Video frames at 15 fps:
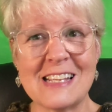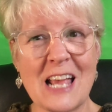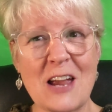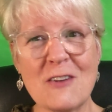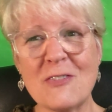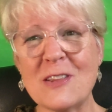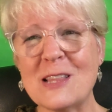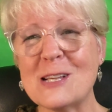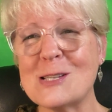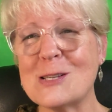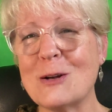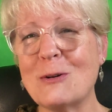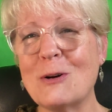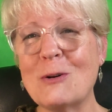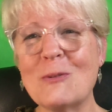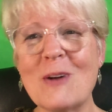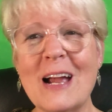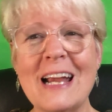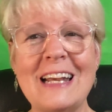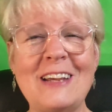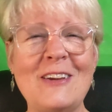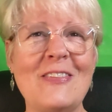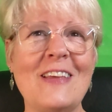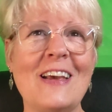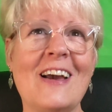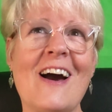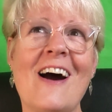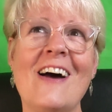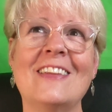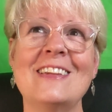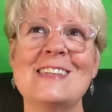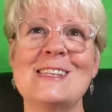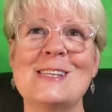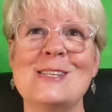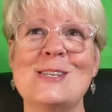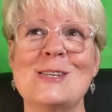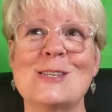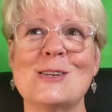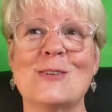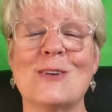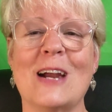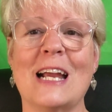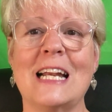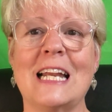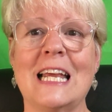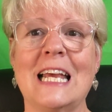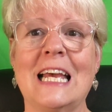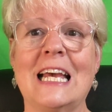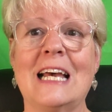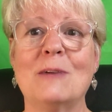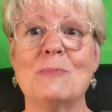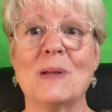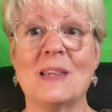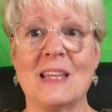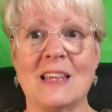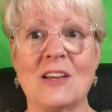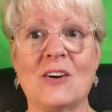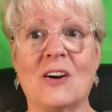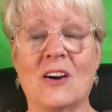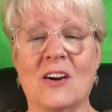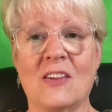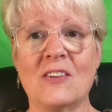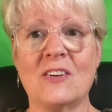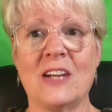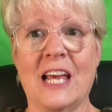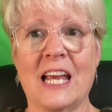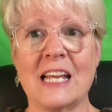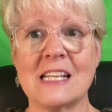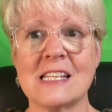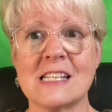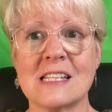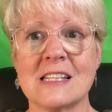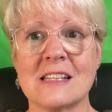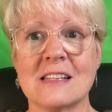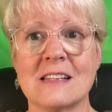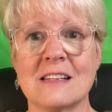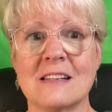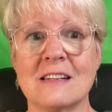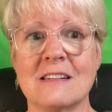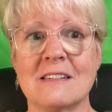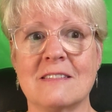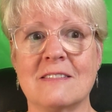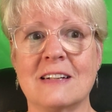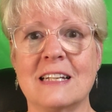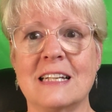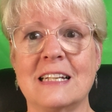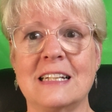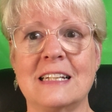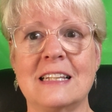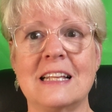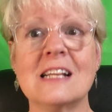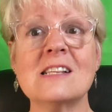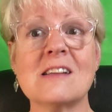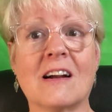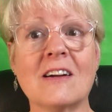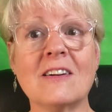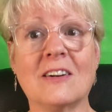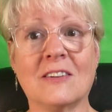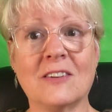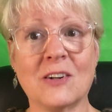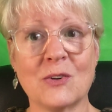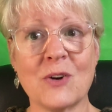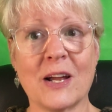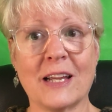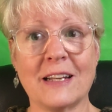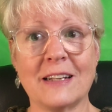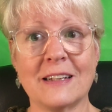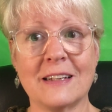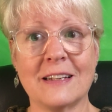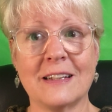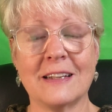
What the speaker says: everything's going right, and you think, oh, this is just great. But then there are other days and things aren't going right.